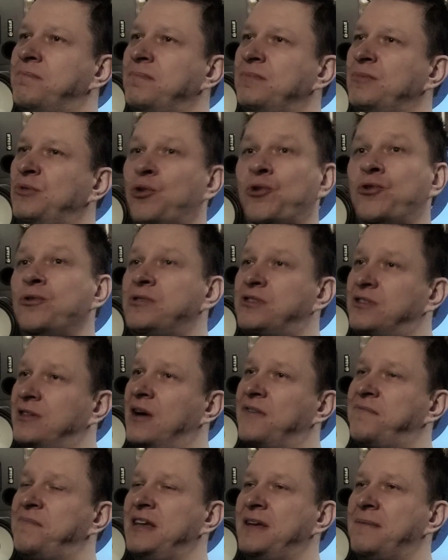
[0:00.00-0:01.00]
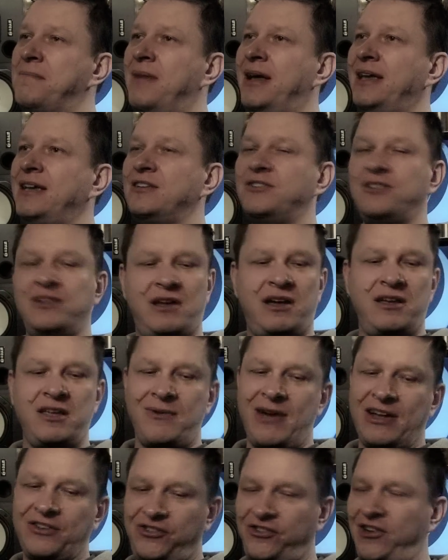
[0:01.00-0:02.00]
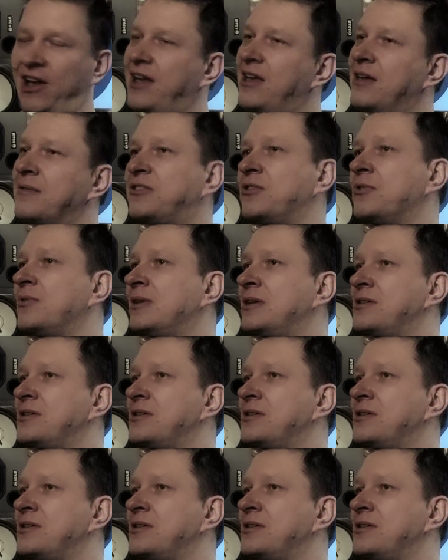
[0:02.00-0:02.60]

new stuff being made. You know, you had Shaka doing